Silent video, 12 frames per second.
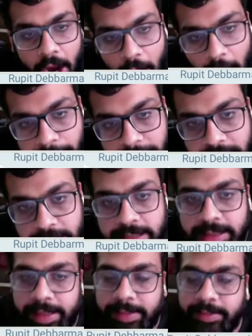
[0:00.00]
optional
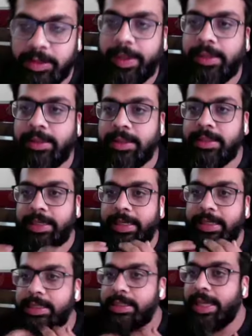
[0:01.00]
schemes where the
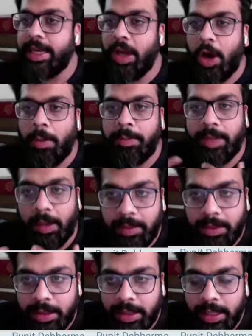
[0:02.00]
states can opt out
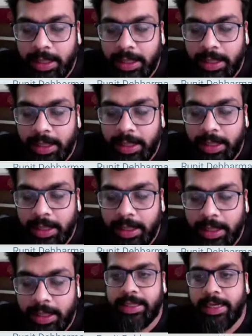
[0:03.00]
and the
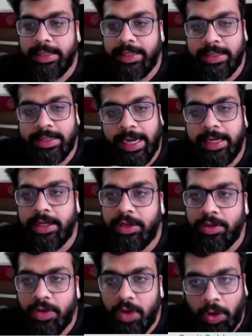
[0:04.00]
states can decide
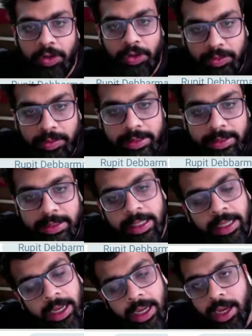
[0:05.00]
to not do this,
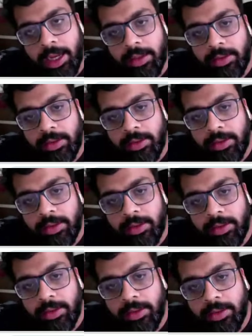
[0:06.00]
those are
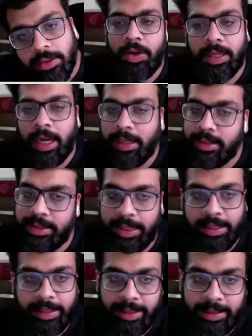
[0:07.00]
also not asked
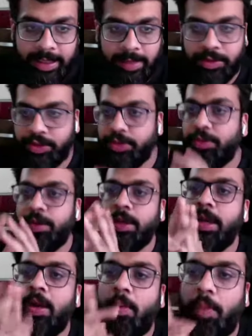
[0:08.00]
in the exam. So
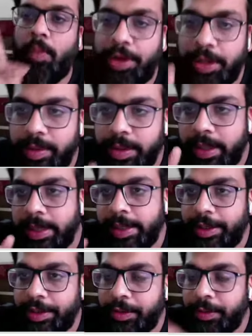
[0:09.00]
what do you really
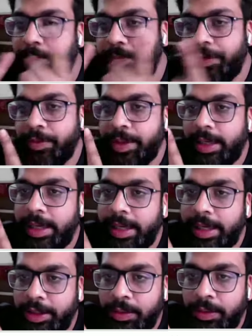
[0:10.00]
need to know? You really
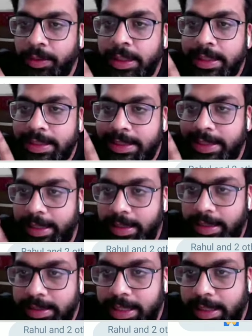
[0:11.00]
need to know
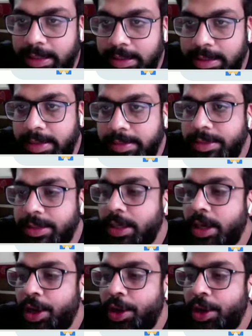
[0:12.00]
central sector schemes,